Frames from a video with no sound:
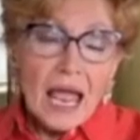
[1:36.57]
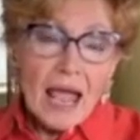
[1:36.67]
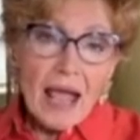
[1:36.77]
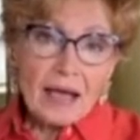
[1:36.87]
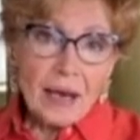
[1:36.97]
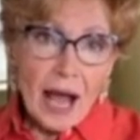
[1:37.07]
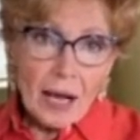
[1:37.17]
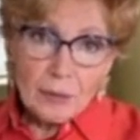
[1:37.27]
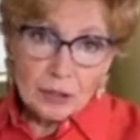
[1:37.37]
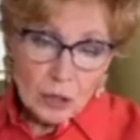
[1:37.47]
And I
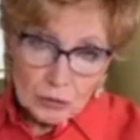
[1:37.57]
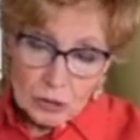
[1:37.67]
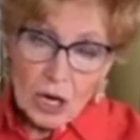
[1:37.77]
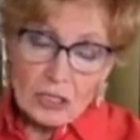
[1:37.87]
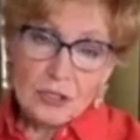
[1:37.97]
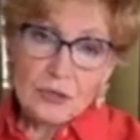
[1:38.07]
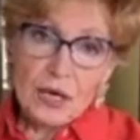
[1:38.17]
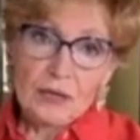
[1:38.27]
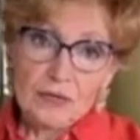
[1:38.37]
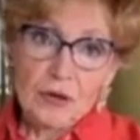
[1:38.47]
would go talk to
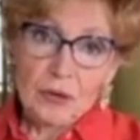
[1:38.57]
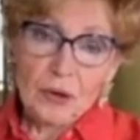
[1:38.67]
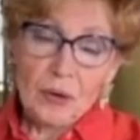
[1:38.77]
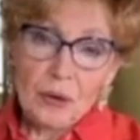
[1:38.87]
that photo